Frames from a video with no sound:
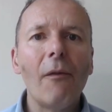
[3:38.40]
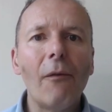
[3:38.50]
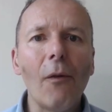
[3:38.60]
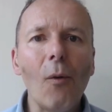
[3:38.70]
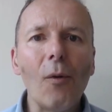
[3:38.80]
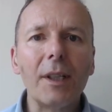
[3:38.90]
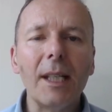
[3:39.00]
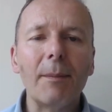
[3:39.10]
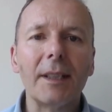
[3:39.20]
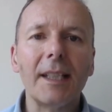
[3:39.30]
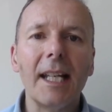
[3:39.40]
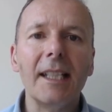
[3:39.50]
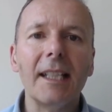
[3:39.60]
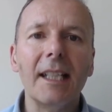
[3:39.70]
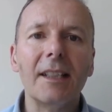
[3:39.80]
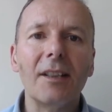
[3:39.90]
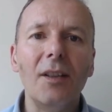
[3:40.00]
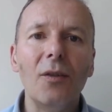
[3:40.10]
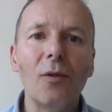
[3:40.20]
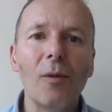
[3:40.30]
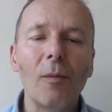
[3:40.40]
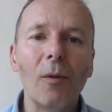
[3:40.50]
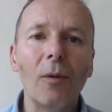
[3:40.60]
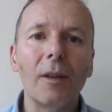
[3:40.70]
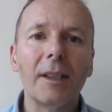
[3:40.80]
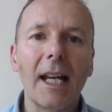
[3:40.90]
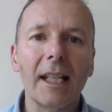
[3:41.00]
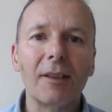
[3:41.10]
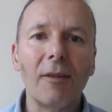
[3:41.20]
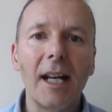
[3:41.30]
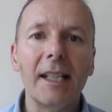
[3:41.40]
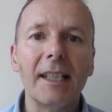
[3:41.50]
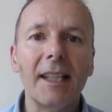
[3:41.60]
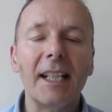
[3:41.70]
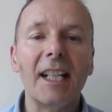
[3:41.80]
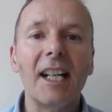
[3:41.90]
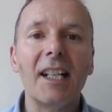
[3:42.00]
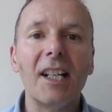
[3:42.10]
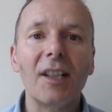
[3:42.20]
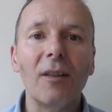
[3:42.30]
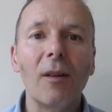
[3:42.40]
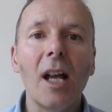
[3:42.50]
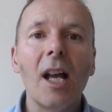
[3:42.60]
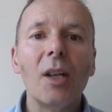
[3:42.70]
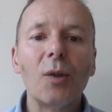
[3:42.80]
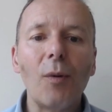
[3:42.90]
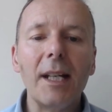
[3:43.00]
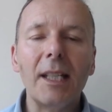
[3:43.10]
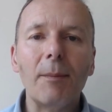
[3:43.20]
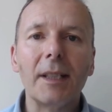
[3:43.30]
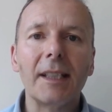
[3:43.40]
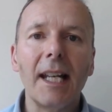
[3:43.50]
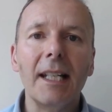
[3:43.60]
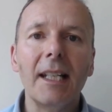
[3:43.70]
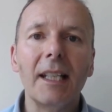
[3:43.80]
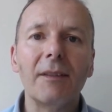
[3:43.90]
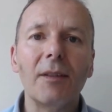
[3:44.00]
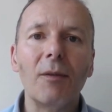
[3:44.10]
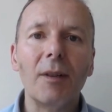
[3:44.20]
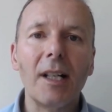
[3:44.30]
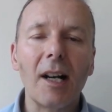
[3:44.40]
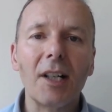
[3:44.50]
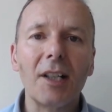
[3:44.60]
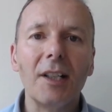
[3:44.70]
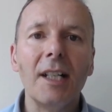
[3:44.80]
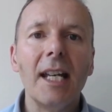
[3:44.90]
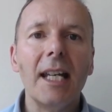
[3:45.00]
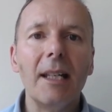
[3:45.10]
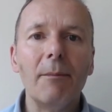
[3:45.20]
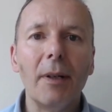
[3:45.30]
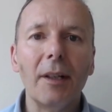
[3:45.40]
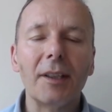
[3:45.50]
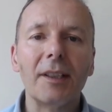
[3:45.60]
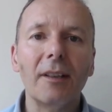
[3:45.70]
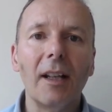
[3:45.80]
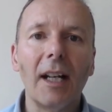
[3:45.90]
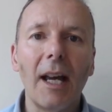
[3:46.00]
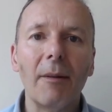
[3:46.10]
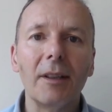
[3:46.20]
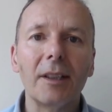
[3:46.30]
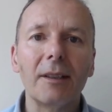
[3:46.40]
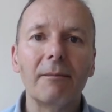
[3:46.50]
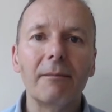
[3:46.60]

forty percent is the normal tax rate, and then an additional twenty percent is for the reduction in personal allowance.